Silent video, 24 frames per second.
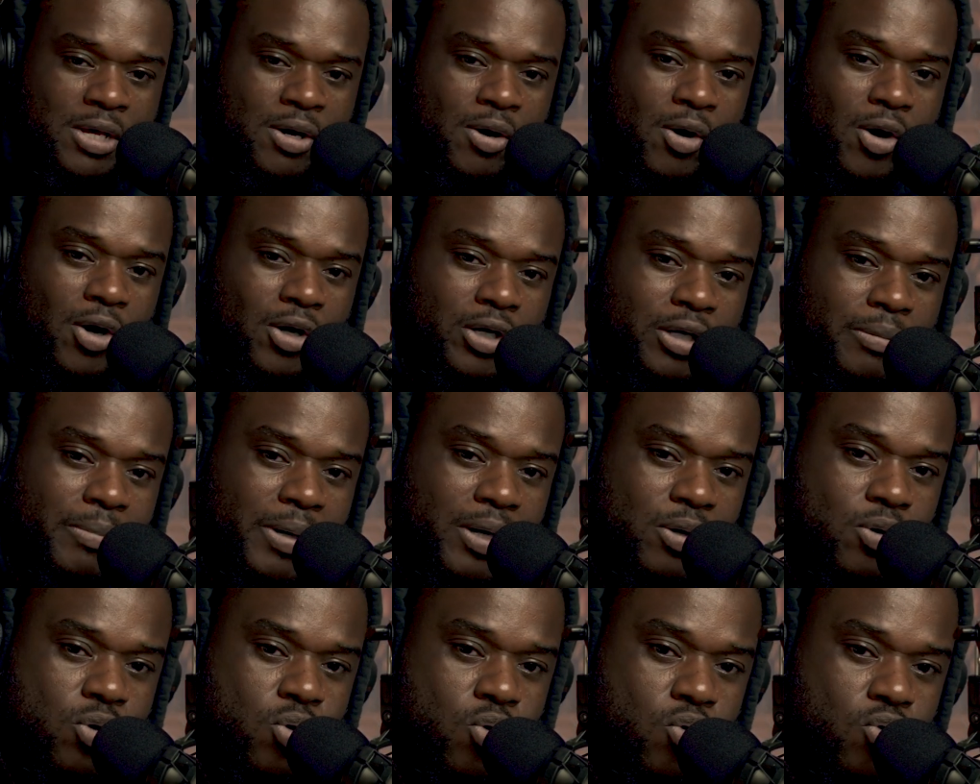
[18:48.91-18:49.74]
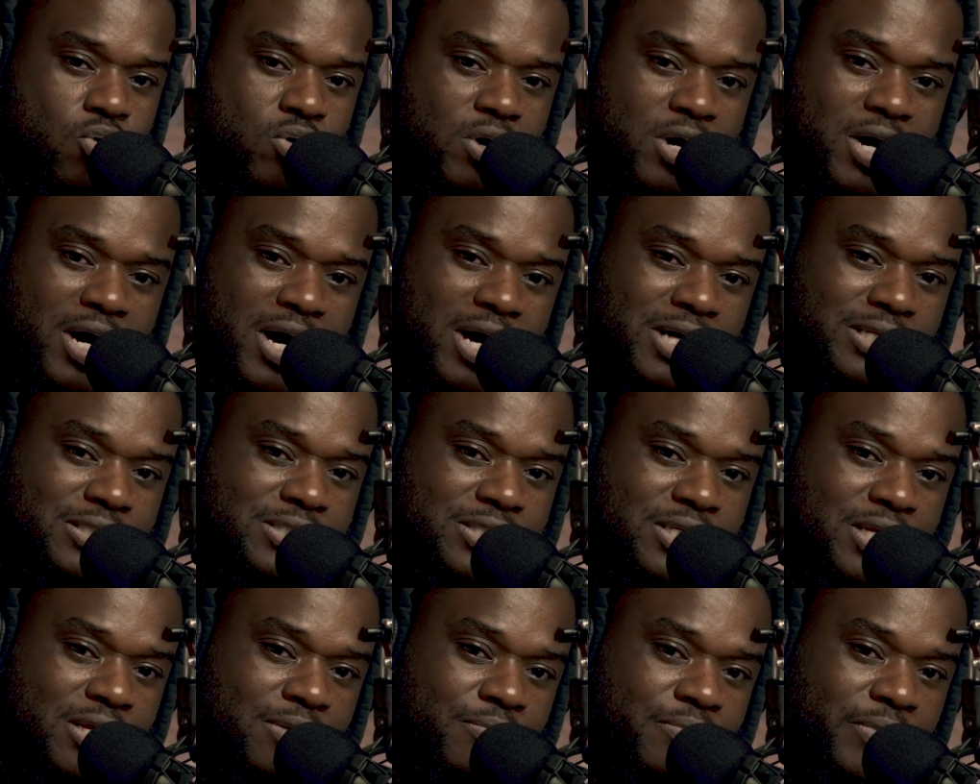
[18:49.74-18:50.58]
all of my cool
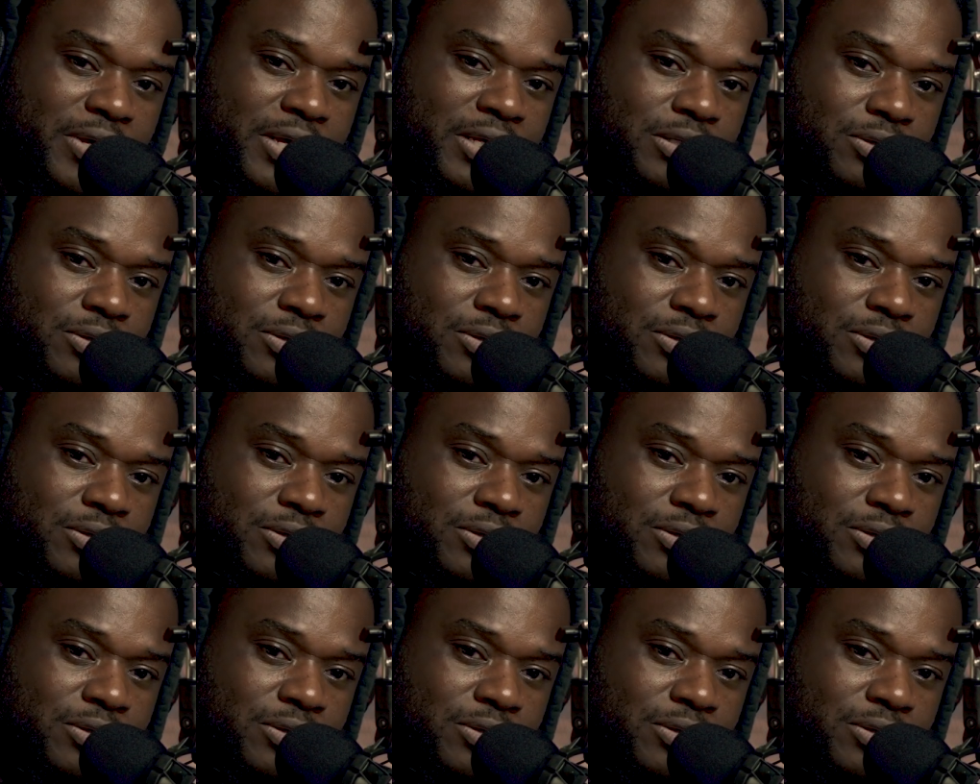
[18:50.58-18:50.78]
content, man.